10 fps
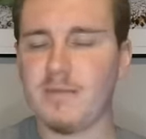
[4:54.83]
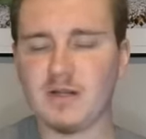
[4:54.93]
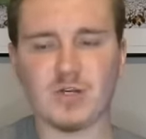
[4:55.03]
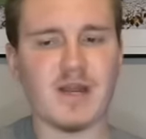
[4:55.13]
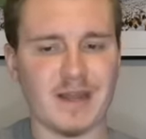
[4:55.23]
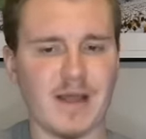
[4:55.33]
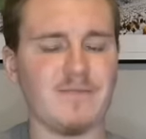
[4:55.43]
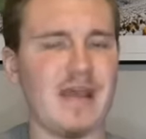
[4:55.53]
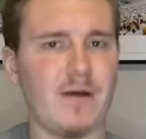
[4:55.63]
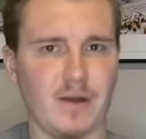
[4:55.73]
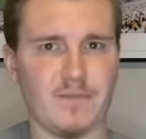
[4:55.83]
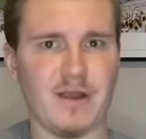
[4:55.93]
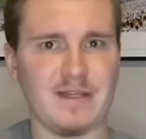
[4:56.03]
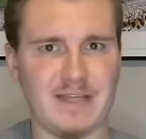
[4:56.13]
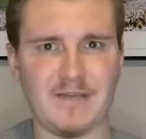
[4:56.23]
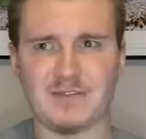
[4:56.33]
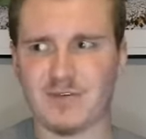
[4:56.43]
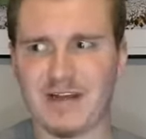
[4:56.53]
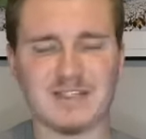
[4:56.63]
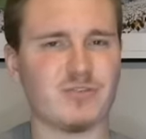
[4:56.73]
I'm not trying to come down on Braeden Davis,
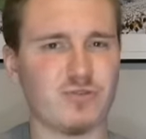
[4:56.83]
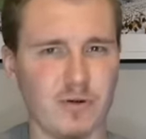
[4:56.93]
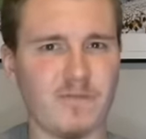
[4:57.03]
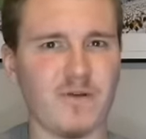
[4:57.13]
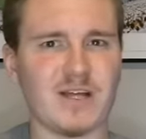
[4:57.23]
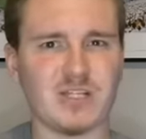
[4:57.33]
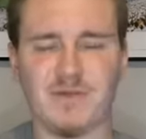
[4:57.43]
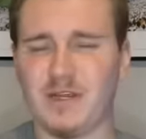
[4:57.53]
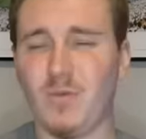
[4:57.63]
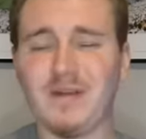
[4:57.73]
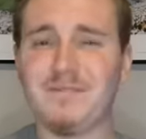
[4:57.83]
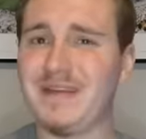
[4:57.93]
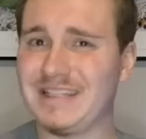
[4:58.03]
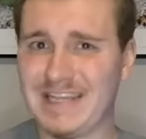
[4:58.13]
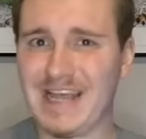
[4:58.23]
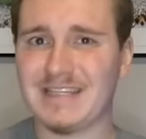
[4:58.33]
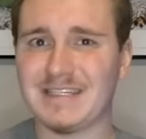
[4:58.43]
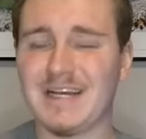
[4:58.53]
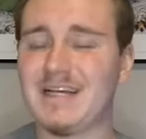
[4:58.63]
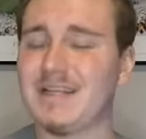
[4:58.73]
right? As a true freshman, you won Big Tens.